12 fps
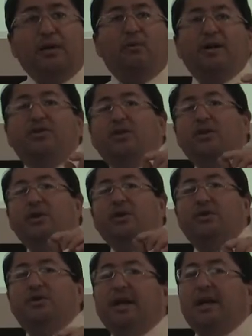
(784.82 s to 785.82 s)
I want you to
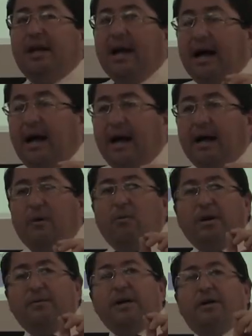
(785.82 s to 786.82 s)
use uh,
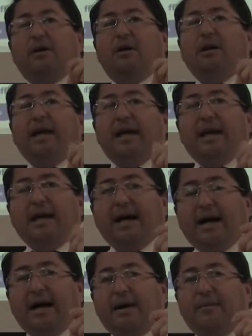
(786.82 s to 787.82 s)
what we call a,
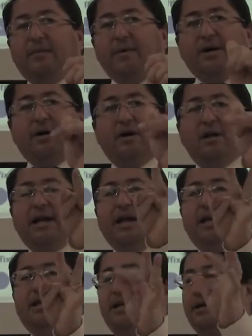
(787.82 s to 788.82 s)
um, we call a,